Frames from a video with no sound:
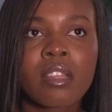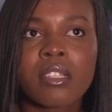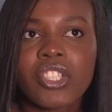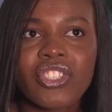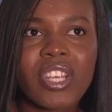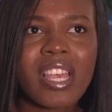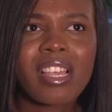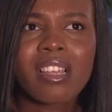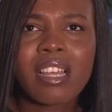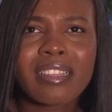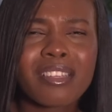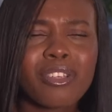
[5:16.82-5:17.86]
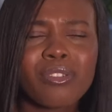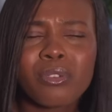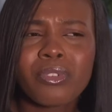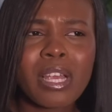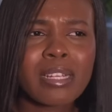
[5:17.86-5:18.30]
The check, I think
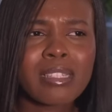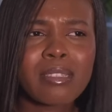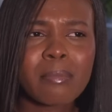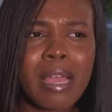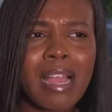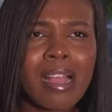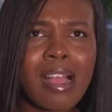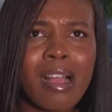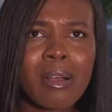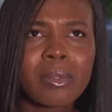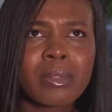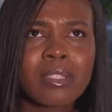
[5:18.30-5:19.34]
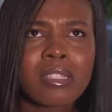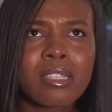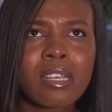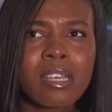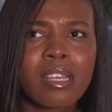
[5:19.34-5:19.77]
YouTube checked my account.
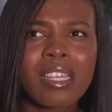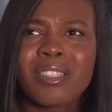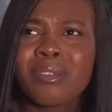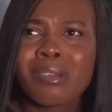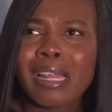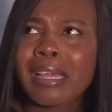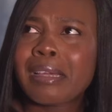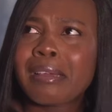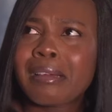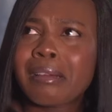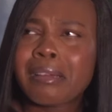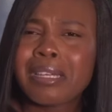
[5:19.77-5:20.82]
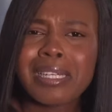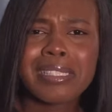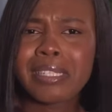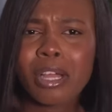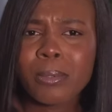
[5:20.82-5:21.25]
It
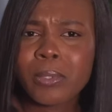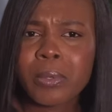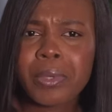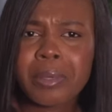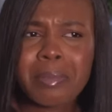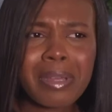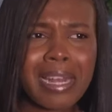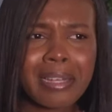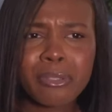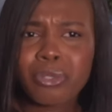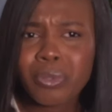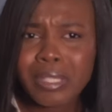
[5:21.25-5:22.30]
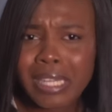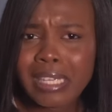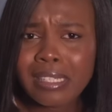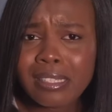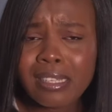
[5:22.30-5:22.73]
didn't take up to a week, maybe like 2
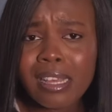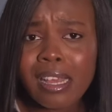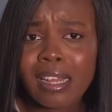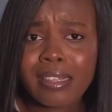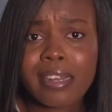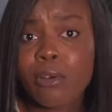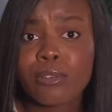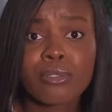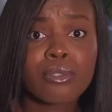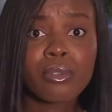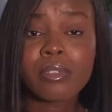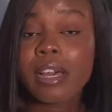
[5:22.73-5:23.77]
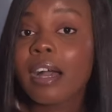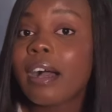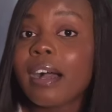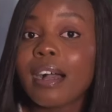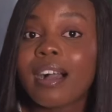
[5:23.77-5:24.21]
days, and then I was told
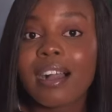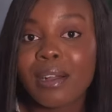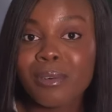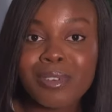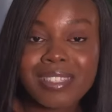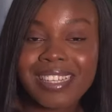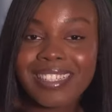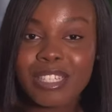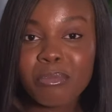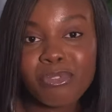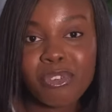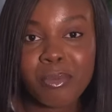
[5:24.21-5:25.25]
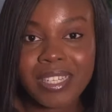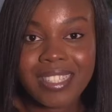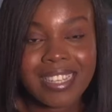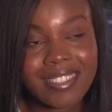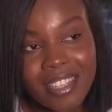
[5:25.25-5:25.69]
that I was eligible for
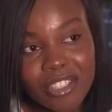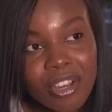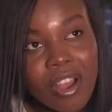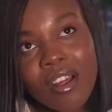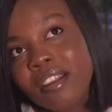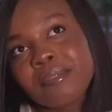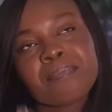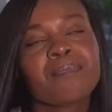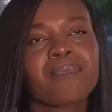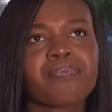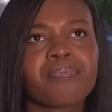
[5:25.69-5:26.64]
monetization.